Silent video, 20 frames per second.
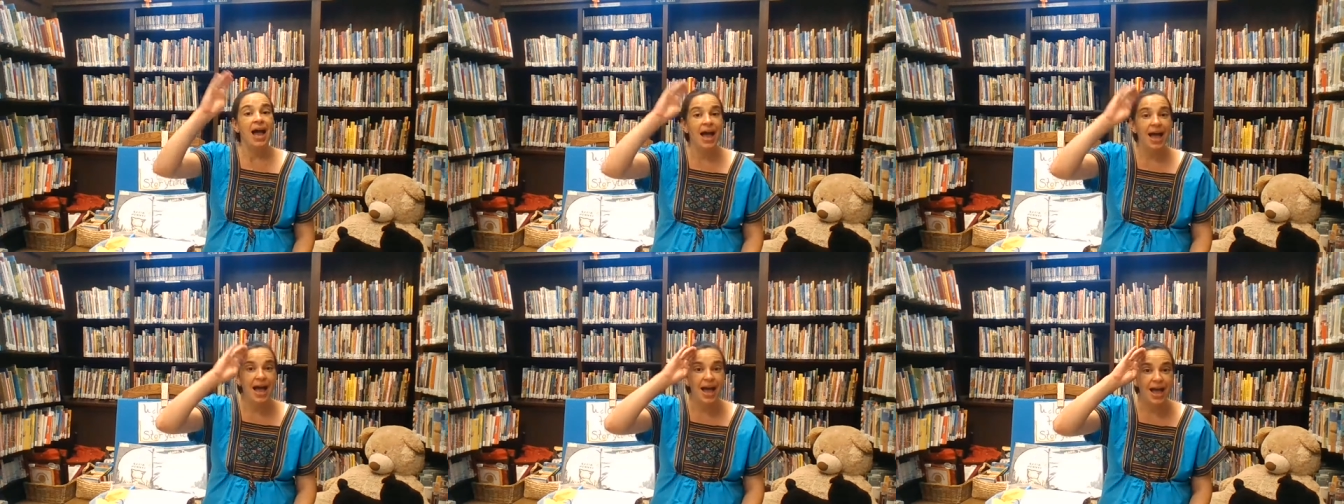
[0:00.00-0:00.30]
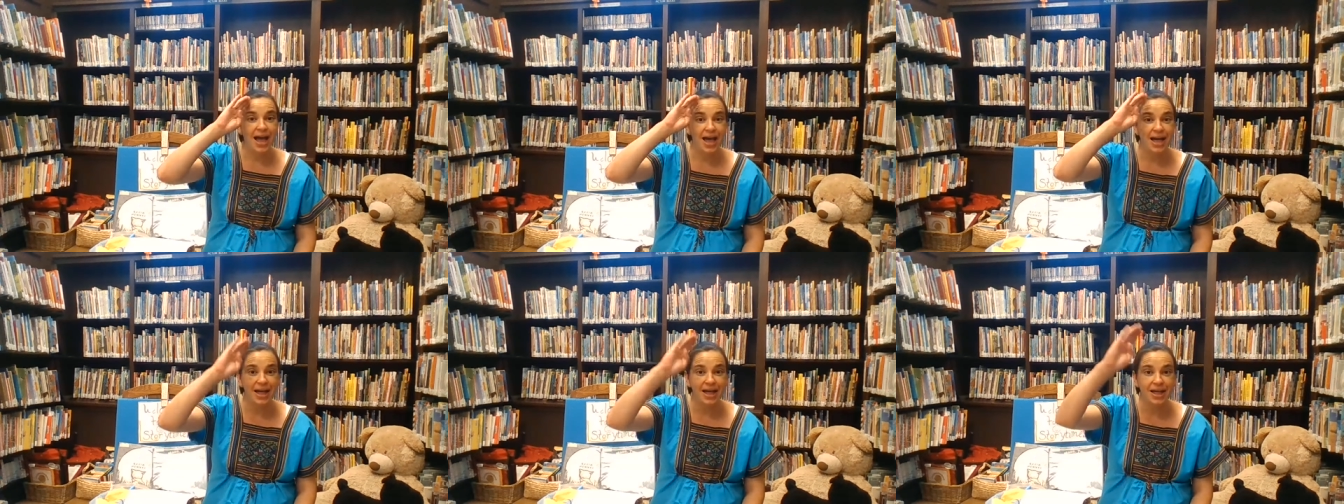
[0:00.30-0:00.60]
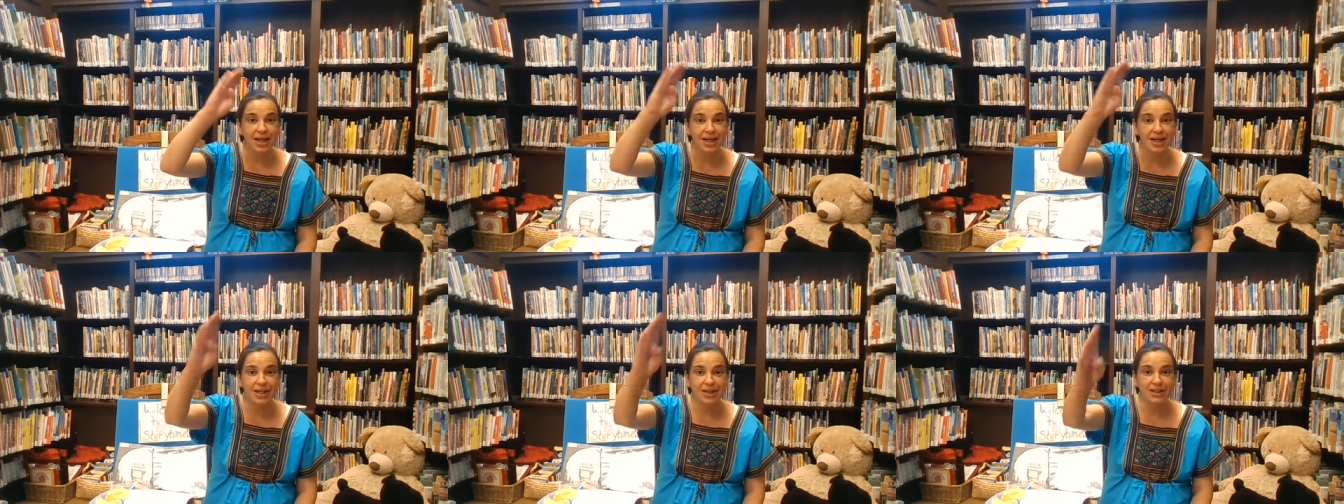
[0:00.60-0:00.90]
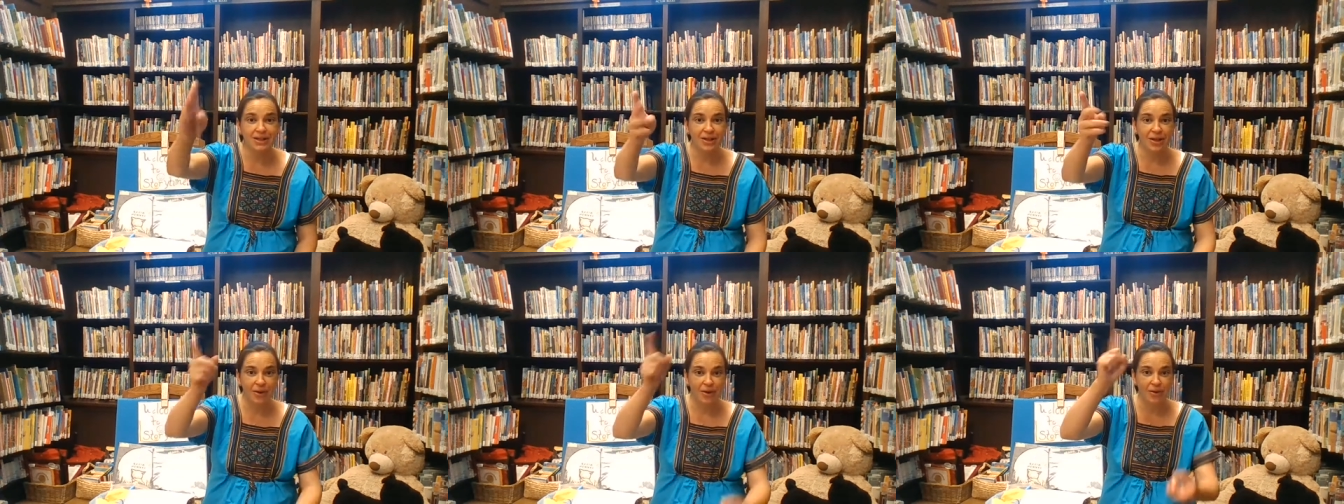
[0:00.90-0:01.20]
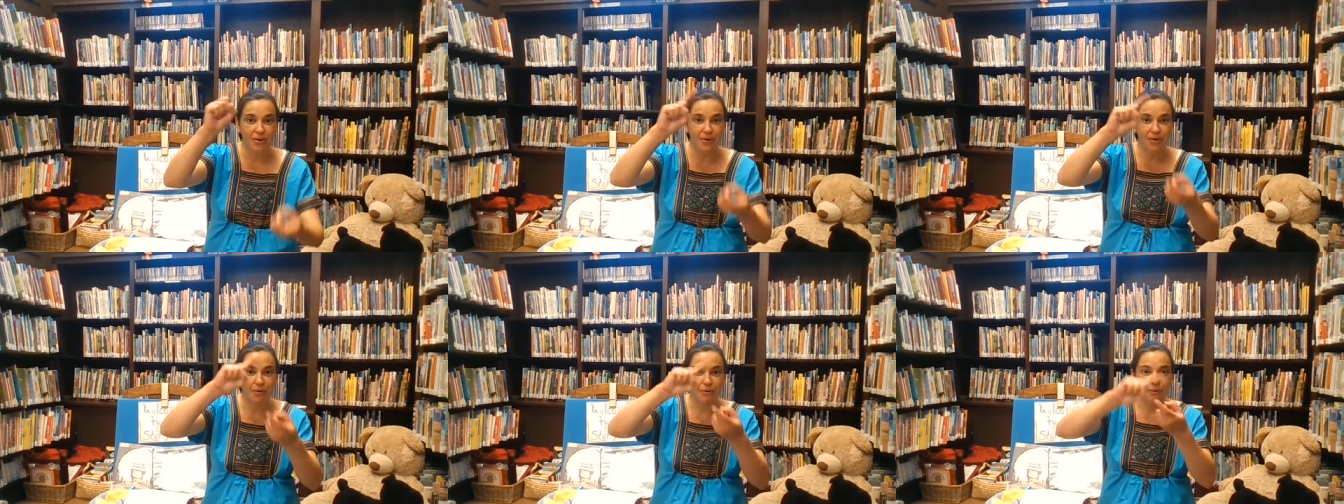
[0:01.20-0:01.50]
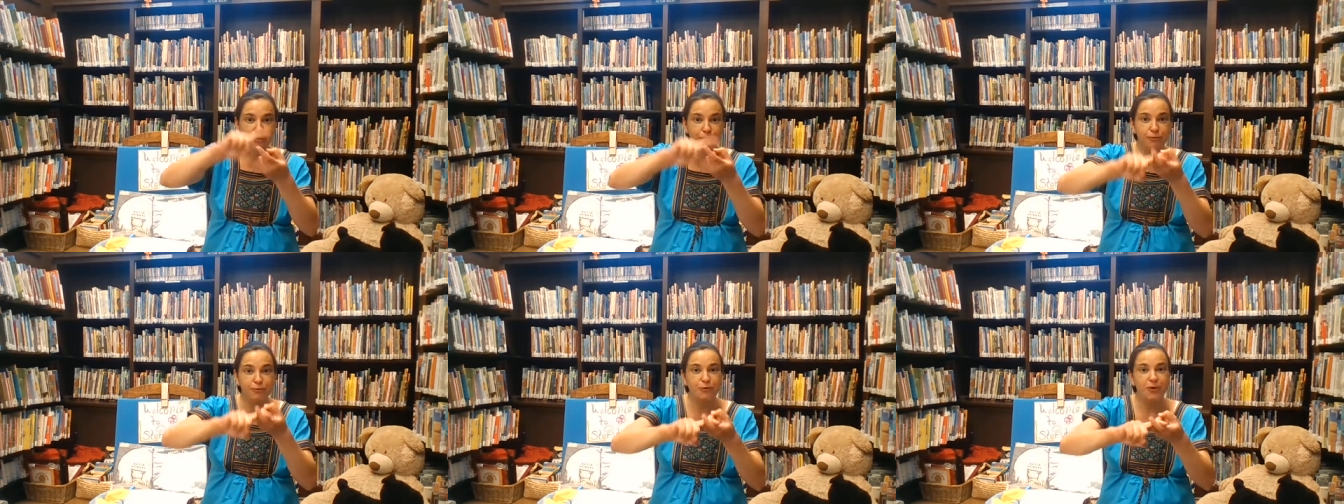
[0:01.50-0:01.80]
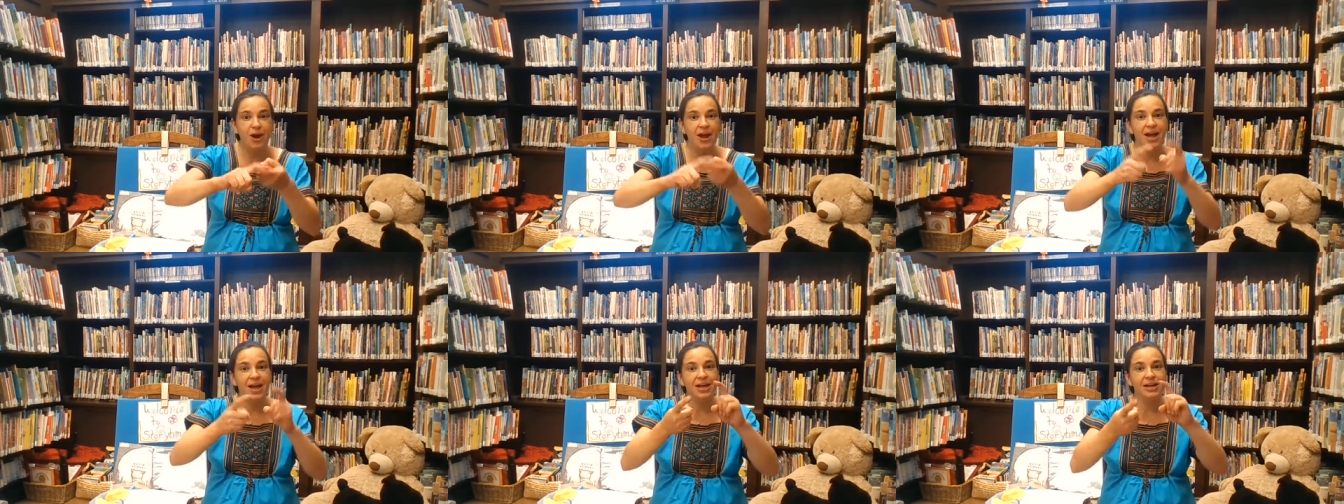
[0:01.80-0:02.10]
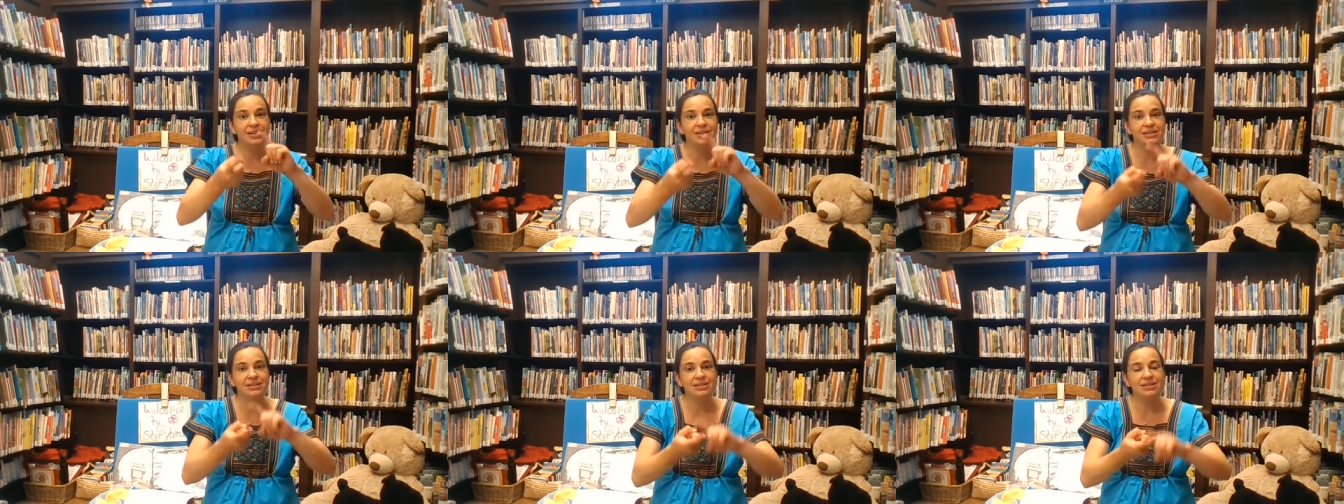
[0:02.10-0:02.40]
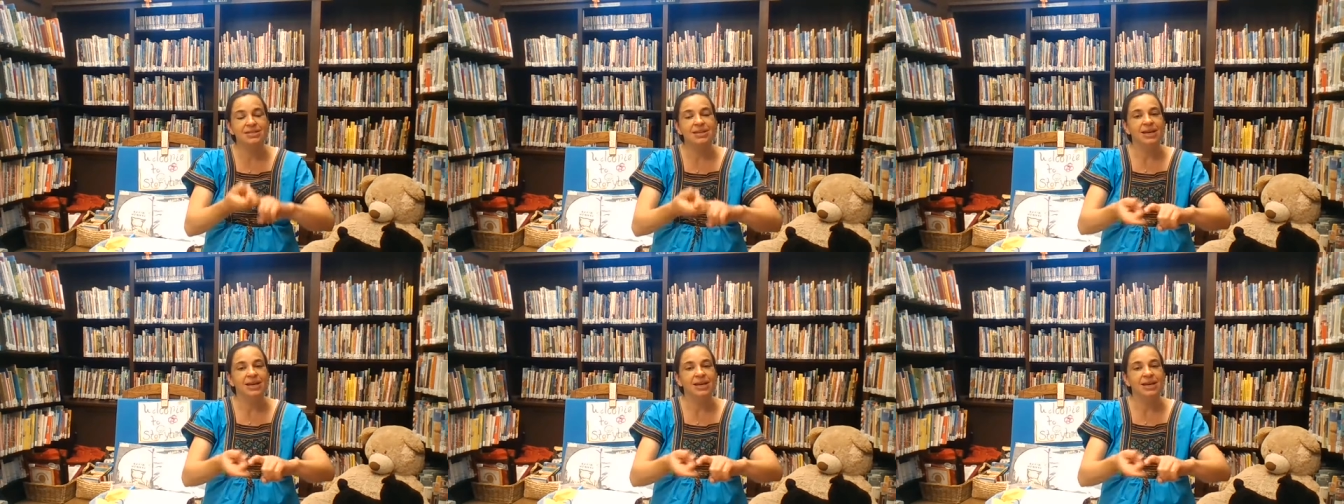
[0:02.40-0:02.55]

Hello, friends.